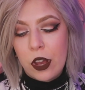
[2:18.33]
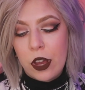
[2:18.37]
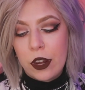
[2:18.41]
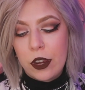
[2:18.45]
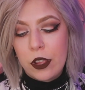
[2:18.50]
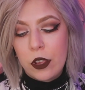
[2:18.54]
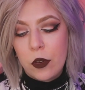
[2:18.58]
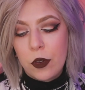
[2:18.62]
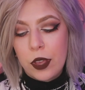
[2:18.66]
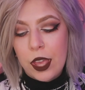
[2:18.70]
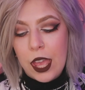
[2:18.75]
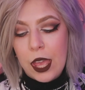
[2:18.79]

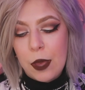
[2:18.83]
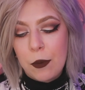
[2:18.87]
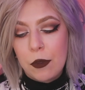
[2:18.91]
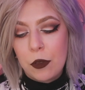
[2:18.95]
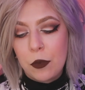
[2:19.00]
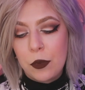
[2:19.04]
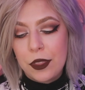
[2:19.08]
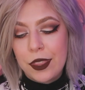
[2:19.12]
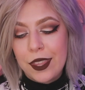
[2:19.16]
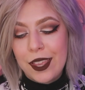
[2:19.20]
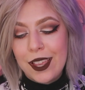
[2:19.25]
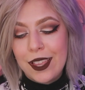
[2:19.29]
audio
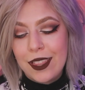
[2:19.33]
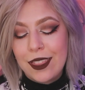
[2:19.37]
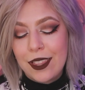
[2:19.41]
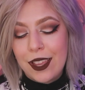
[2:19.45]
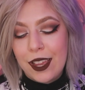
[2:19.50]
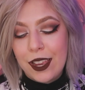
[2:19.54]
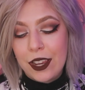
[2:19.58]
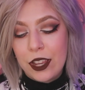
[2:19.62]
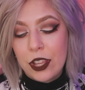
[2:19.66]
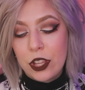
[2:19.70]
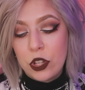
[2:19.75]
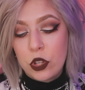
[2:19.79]
cable with
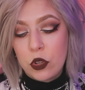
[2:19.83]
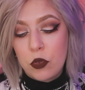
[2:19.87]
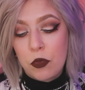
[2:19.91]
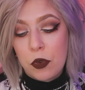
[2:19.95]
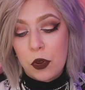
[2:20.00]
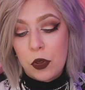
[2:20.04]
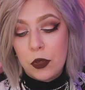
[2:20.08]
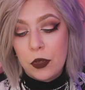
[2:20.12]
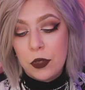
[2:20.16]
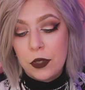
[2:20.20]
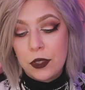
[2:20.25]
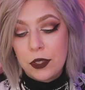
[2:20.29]
inline
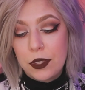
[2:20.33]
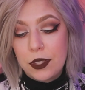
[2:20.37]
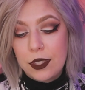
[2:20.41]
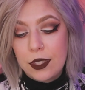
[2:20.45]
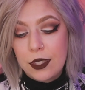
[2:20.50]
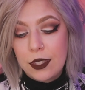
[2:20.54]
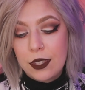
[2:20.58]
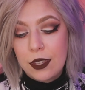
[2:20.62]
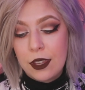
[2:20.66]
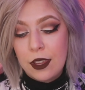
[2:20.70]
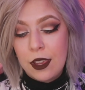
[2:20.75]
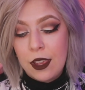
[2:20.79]

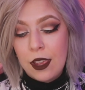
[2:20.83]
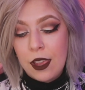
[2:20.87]
controls,